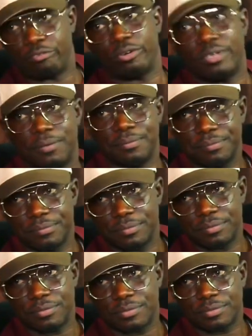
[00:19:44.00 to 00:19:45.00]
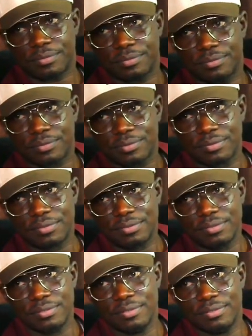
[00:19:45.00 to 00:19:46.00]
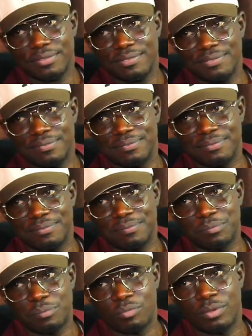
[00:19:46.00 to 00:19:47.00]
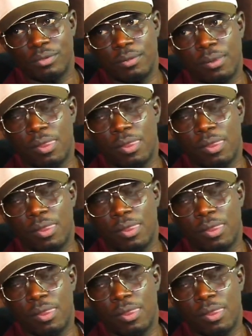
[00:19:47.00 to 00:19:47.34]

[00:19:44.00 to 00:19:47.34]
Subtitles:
No, say I talk say they back for me, they do me one kind.